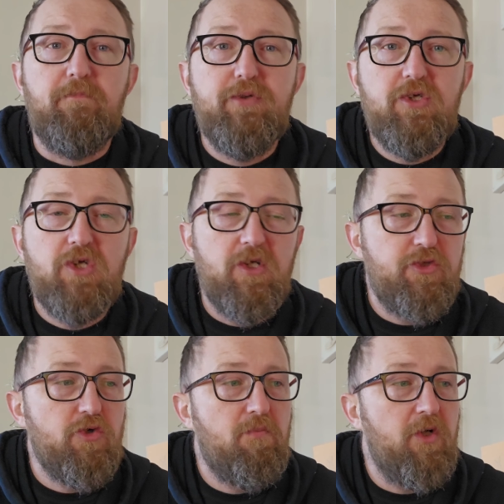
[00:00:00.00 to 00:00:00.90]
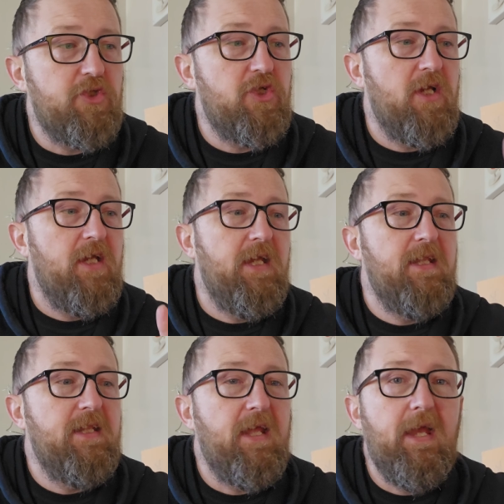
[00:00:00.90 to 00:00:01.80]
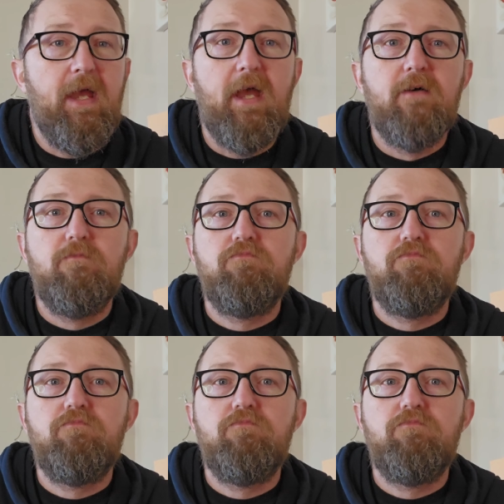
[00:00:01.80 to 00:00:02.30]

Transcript: I appreciate you so much. In uh,